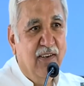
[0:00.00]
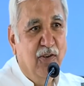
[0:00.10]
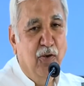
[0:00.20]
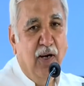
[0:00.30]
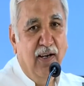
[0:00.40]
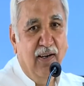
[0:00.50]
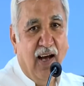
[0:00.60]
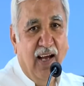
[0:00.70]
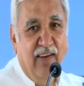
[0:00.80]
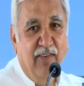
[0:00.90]
who and
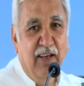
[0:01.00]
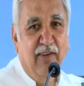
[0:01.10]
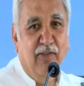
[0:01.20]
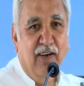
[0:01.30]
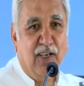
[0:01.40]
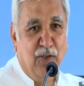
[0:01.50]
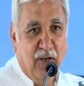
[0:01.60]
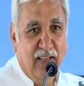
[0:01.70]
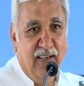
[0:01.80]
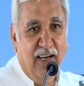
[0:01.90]
I we have worked
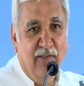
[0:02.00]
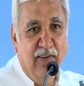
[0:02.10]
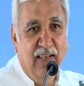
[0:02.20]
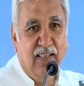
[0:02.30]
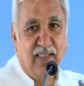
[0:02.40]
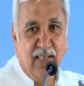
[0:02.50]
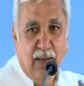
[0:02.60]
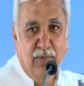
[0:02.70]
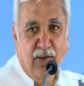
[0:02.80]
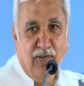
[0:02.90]
together at various
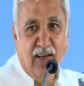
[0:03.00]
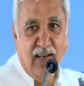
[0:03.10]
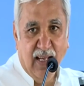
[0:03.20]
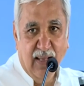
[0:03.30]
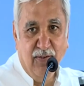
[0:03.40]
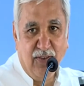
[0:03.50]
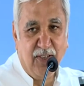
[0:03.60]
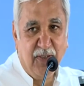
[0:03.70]
times of our lives.